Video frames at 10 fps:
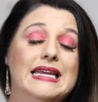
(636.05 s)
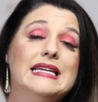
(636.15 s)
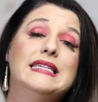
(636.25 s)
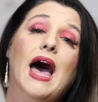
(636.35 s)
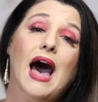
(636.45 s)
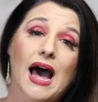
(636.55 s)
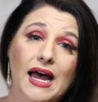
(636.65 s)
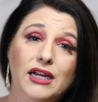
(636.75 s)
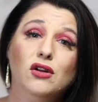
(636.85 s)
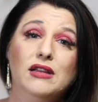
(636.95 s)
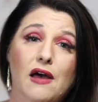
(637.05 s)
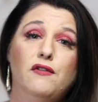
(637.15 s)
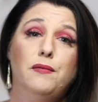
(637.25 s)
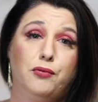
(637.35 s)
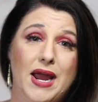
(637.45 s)
It is a higher
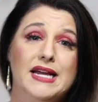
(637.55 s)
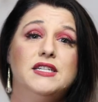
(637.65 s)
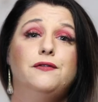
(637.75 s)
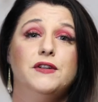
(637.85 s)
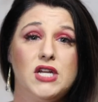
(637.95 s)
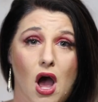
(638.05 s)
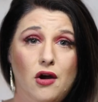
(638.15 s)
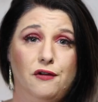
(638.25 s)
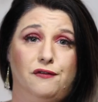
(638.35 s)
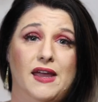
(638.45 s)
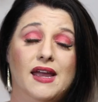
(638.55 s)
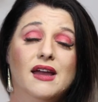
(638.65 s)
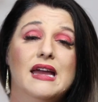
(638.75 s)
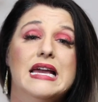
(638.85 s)
level brand of photography.